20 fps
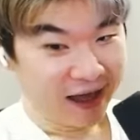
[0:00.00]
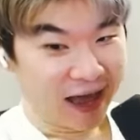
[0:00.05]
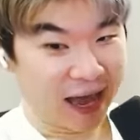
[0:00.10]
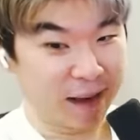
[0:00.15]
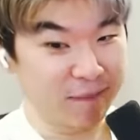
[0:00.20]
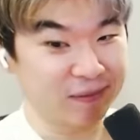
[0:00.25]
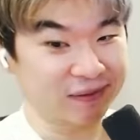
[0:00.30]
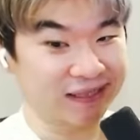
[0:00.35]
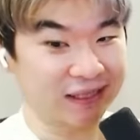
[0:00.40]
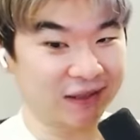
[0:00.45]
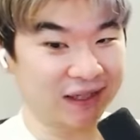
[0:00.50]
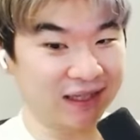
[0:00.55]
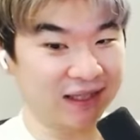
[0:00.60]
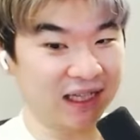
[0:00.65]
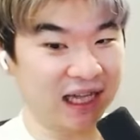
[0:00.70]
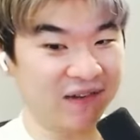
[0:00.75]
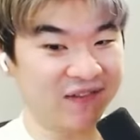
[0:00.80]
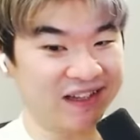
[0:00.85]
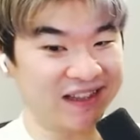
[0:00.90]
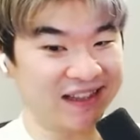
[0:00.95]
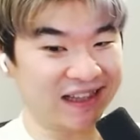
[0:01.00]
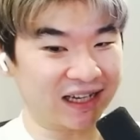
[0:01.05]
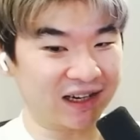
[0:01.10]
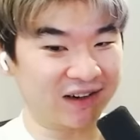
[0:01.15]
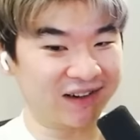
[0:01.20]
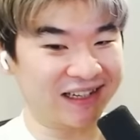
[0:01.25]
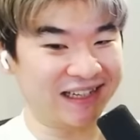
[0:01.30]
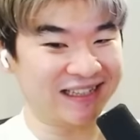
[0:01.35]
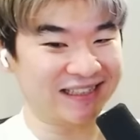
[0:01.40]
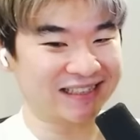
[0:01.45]
Episode 11
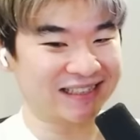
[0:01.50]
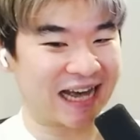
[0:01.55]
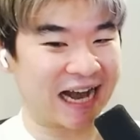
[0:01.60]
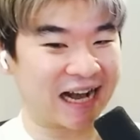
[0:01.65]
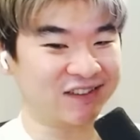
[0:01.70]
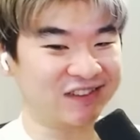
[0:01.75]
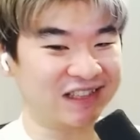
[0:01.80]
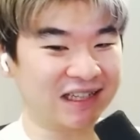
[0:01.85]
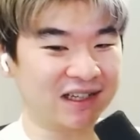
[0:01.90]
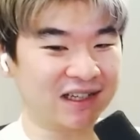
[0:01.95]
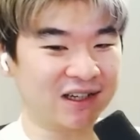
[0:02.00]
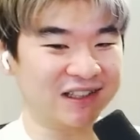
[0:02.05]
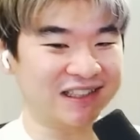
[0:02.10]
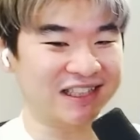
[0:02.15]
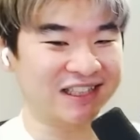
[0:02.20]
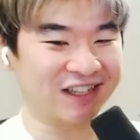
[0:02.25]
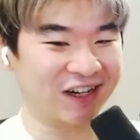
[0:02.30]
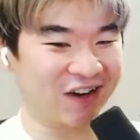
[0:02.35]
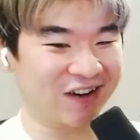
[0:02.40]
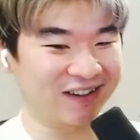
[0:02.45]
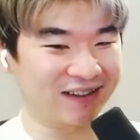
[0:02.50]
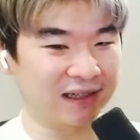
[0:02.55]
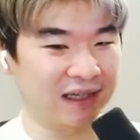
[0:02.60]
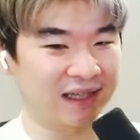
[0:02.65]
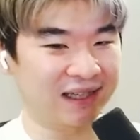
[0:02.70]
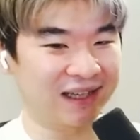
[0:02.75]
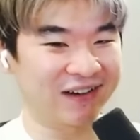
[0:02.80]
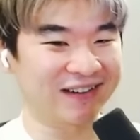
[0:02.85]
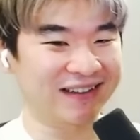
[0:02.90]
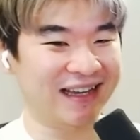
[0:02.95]
there is actually called
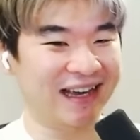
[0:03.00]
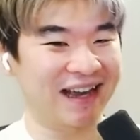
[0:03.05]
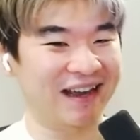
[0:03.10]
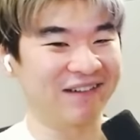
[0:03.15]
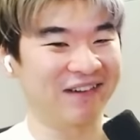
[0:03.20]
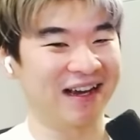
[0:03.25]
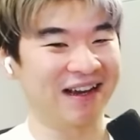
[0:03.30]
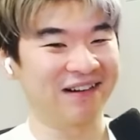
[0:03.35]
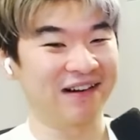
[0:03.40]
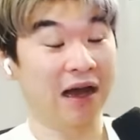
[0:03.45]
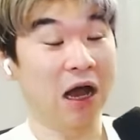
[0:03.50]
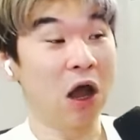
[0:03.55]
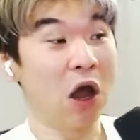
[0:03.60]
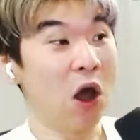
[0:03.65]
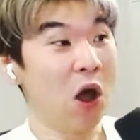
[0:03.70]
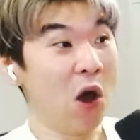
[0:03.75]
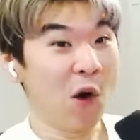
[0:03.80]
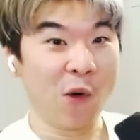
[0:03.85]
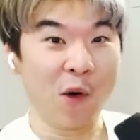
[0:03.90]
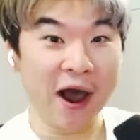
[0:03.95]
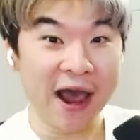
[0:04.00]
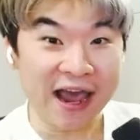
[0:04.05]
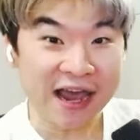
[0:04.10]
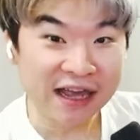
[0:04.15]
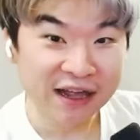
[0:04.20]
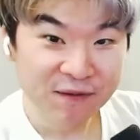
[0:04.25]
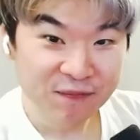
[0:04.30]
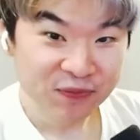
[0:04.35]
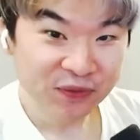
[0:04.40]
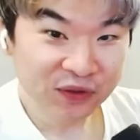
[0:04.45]
Charlotte. Okay, wait, wait.
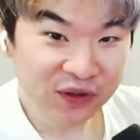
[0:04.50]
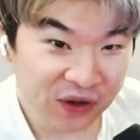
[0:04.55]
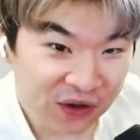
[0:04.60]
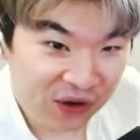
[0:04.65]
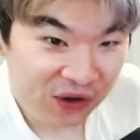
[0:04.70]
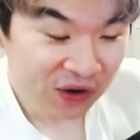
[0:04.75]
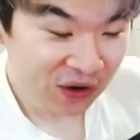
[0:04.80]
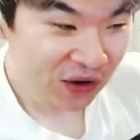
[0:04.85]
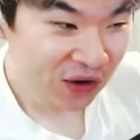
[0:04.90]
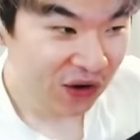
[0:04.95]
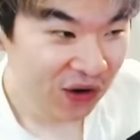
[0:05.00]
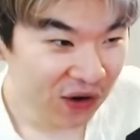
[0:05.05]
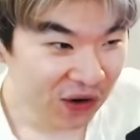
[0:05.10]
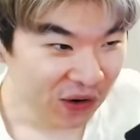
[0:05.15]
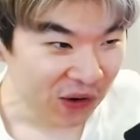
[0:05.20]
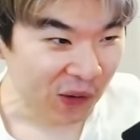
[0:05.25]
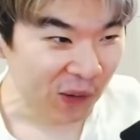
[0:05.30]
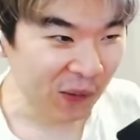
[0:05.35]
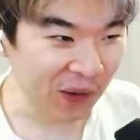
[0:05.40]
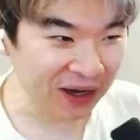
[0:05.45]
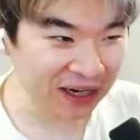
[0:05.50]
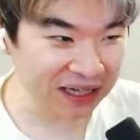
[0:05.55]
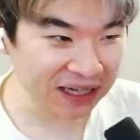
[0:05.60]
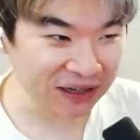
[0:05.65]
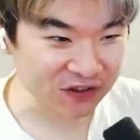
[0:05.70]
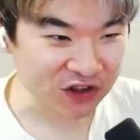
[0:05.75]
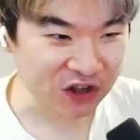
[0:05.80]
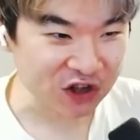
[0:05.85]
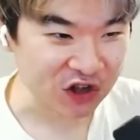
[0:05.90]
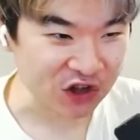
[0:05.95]
Wait! What
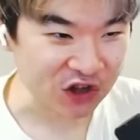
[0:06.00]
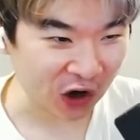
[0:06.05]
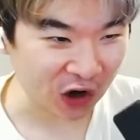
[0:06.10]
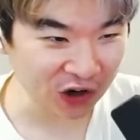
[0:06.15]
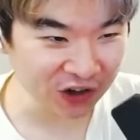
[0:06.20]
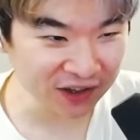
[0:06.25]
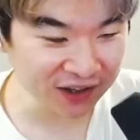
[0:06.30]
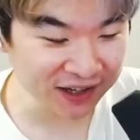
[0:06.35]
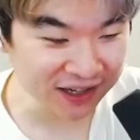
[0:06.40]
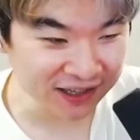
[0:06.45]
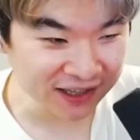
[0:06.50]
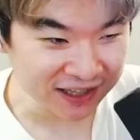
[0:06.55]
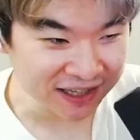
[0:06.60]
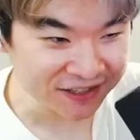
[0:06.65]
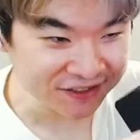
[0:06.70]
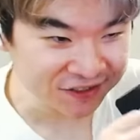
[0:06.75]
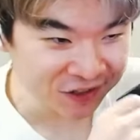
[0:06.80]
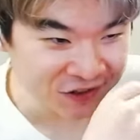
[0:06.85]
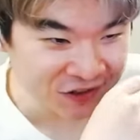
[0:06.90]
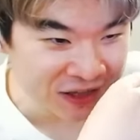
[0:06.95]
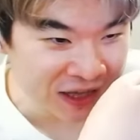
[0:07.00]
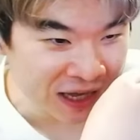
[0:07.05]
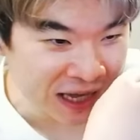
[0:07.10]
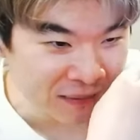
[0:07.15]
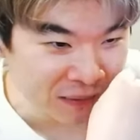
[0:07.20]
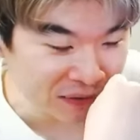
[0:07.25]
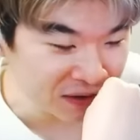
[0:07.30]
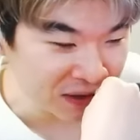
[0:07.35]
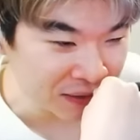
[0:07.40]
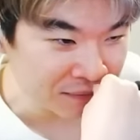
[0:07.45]
if Charlotte is the
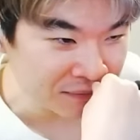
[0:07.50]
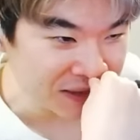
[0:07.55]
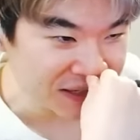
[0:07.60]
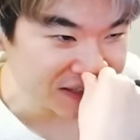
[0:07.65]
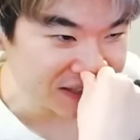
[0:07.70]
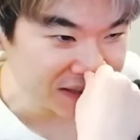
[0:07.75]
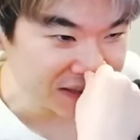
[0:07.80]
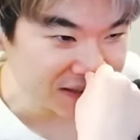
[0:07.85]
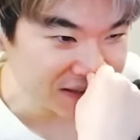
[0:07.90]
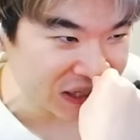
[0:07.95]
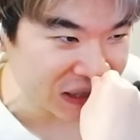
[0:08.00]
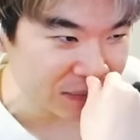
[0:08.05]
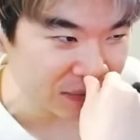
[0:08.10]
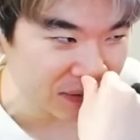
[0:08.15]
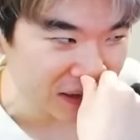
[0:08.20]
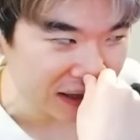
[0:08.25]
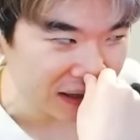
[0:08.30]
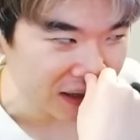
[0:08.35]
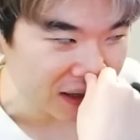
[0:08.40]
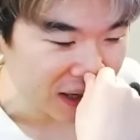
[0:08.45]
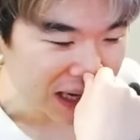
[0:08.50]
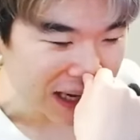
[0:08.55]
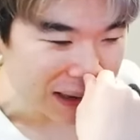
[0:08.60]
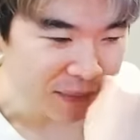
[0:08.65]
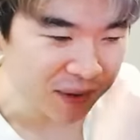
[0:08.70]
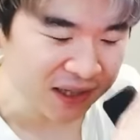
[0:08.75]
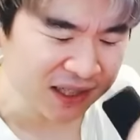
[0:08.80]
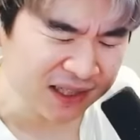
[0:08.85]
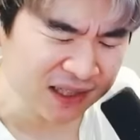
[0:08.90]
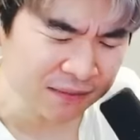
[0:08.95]
name of the missing sibling?
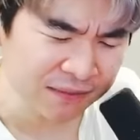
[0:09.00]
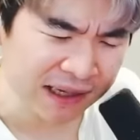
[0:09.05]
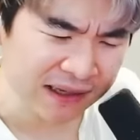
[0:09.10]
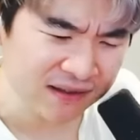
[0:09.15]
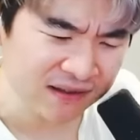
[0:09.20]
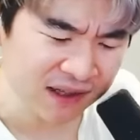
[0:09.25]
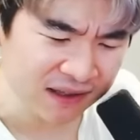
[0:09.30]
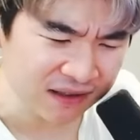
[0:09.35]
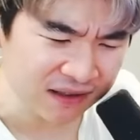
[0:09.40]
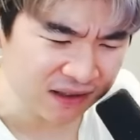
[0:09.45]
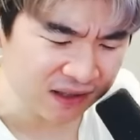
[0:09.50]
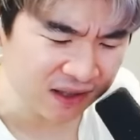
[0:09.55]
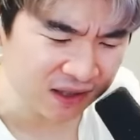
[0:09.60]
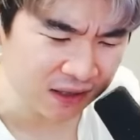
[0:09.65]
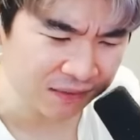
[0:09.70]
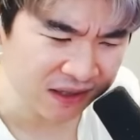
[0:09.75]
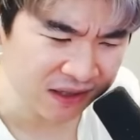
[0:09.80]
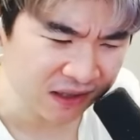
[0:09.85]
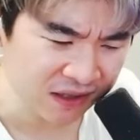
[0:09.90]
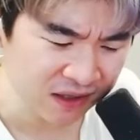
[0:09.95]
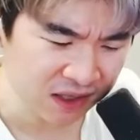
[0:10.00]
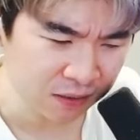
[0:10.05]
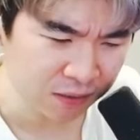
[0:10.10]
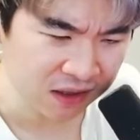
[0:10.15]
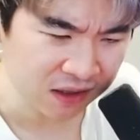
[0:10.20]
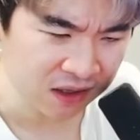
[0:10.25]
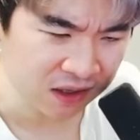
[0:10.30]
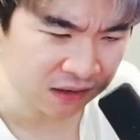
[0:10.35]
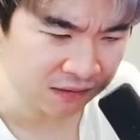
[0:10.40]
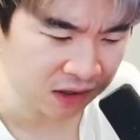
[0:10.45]
But it doesn't make sense because the missing
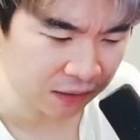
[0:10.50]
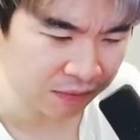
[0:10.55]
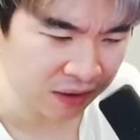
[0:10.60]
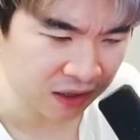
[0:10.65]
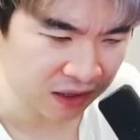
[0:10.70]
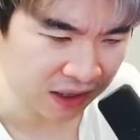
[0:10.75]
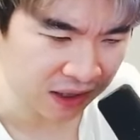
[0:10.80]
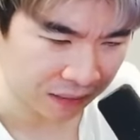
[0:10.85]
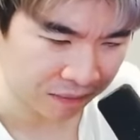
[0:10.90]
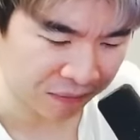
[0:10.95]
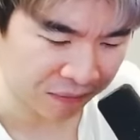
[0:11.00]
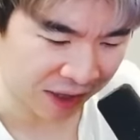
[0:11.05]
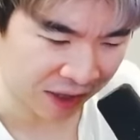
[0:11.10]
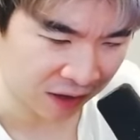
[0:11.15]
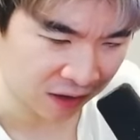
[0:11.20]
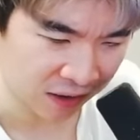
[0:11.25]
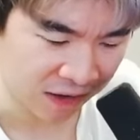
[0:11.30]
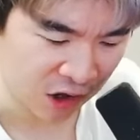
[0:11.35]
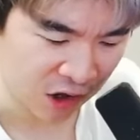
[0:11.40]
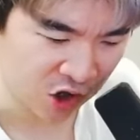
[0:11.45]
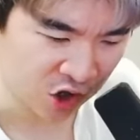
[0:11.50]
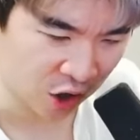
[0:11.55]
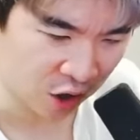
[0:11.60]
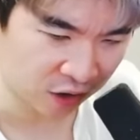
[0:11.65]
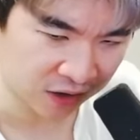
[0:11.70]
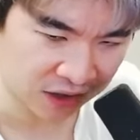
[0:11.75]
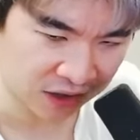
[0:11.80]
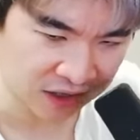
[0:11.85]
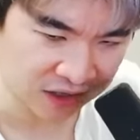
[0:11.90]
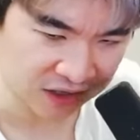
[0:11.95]
sibling seems to be like a male and
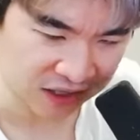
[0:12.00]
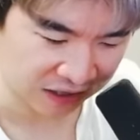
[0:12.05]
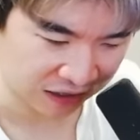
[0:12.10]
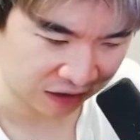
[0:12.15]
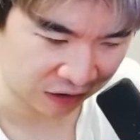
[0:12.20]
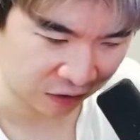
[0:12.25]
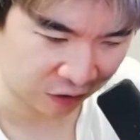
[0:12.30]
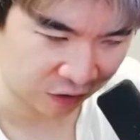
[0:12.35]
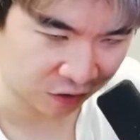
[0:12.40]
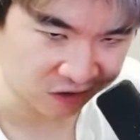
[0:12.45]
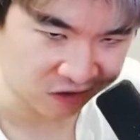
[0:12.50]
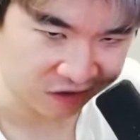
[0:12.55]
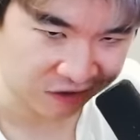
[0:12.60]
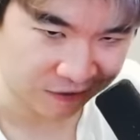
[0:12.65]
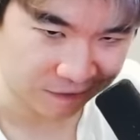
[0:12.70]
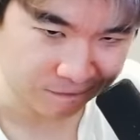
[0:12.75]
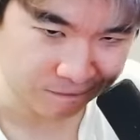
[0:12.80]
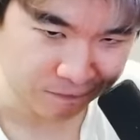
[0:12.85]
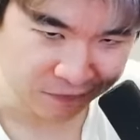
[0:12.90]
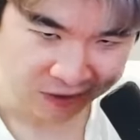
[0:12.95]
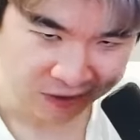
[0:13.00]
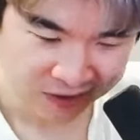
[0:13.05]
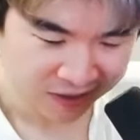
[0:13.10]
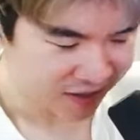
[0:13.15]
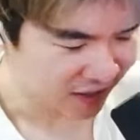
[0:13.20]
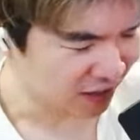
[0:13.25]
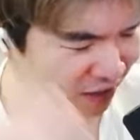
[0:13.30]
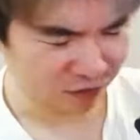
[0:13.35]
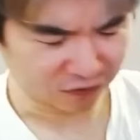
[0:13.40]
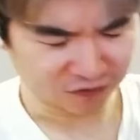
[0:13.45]
Charlotte is like a girl's name.
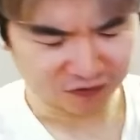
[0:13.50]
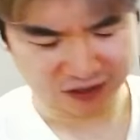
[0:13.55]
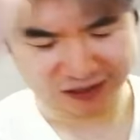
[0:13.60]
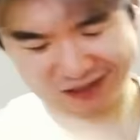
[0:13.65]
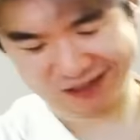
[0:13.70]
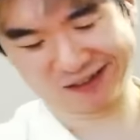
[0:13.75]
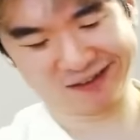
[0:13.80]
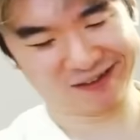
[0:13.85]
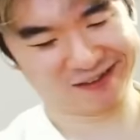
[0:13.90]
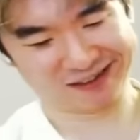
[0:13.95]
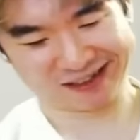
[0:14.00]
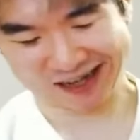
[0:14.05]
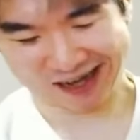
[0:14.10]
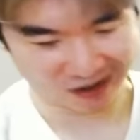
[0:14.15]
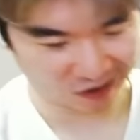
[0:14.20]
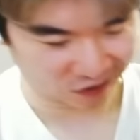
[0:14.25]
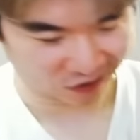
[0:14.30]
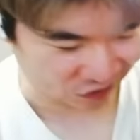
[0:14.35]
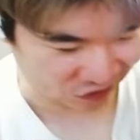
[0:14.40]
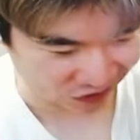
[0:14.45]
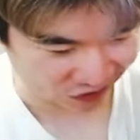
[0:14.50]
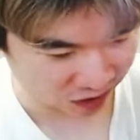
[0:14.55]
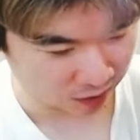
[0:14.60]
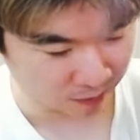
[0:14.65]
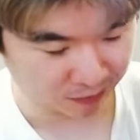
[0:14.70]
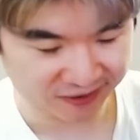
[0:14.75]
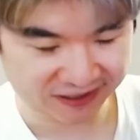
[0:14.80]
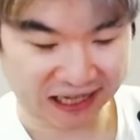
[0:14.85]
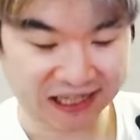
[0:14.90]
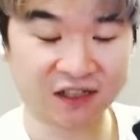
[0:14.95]
I don't fuck. I don't know,
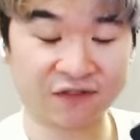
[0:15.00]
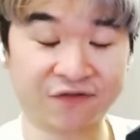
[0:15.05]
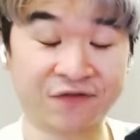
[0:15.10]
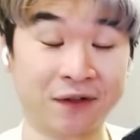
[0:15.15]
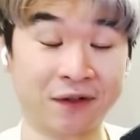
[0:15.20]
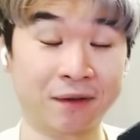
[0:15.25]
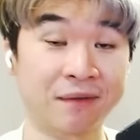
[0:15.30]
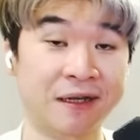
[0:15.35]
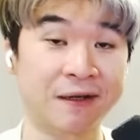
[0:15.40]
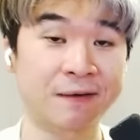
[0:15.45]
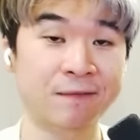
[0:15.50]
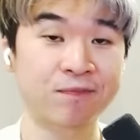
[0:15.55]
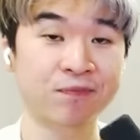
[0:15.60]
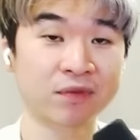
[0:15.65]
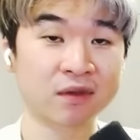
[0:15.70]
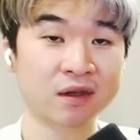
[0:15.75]
but that's it from me.